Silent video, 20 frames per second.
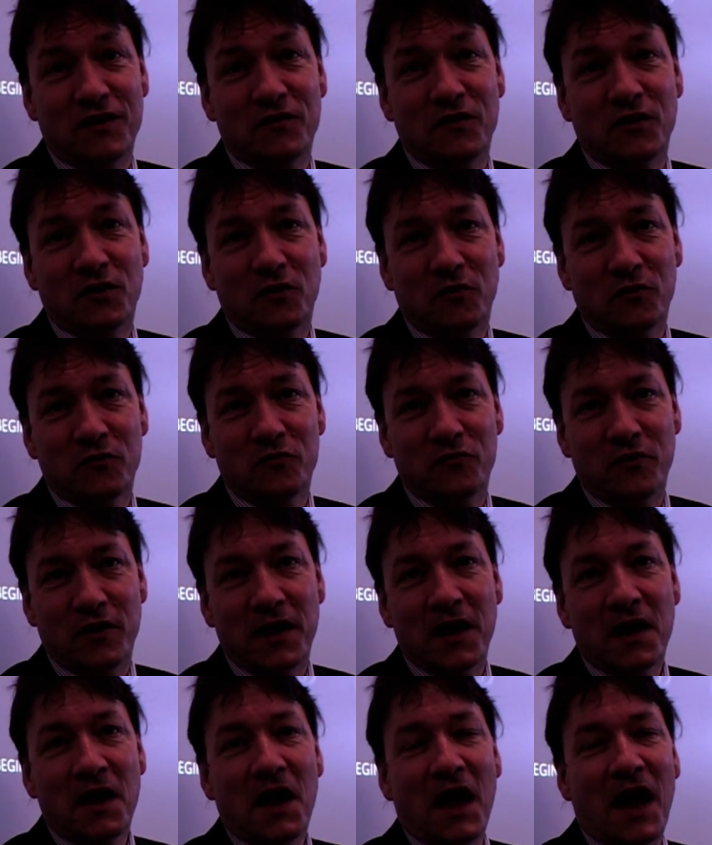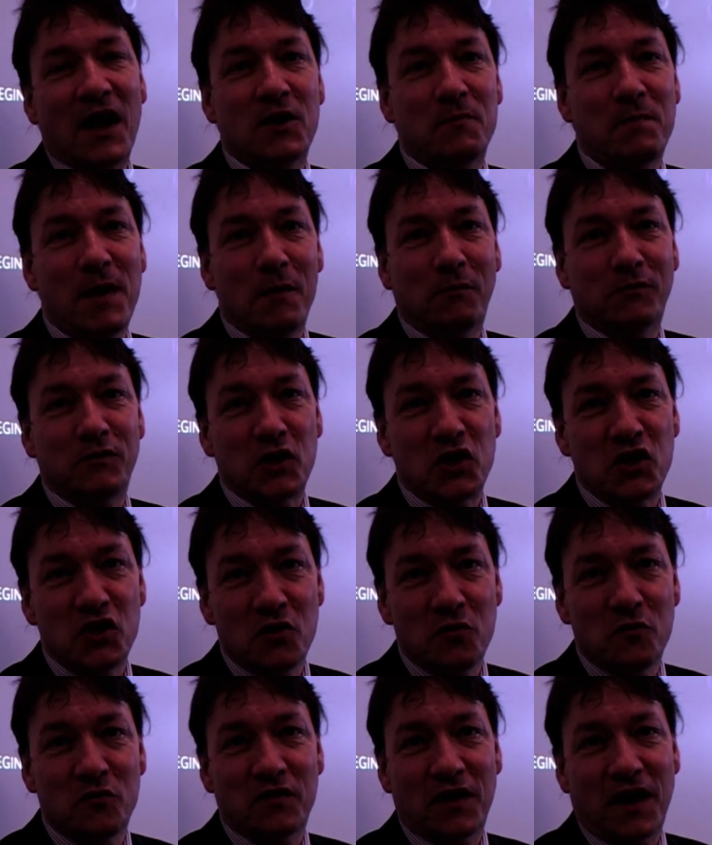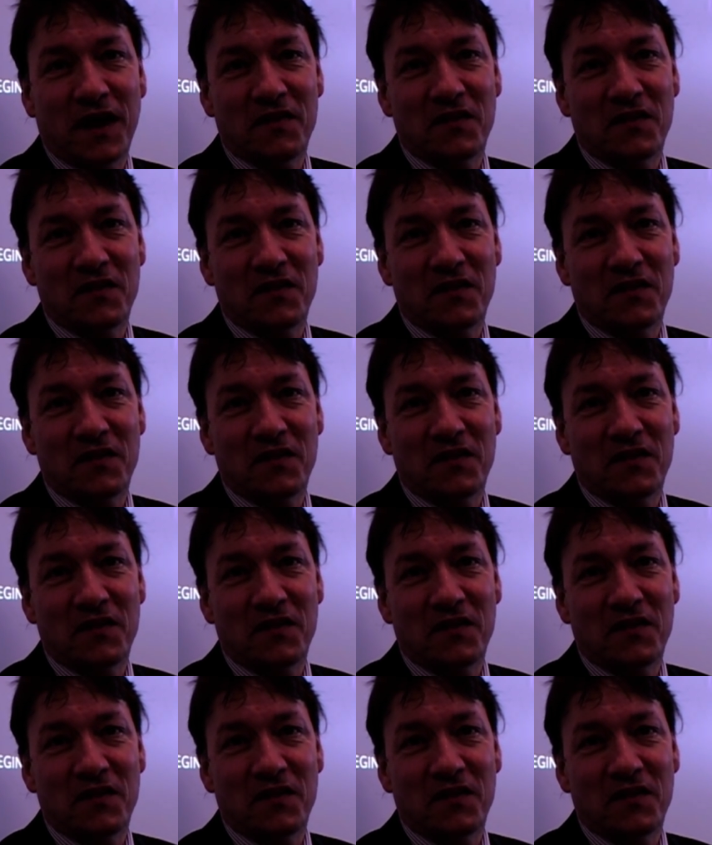in the country, and to be able to use that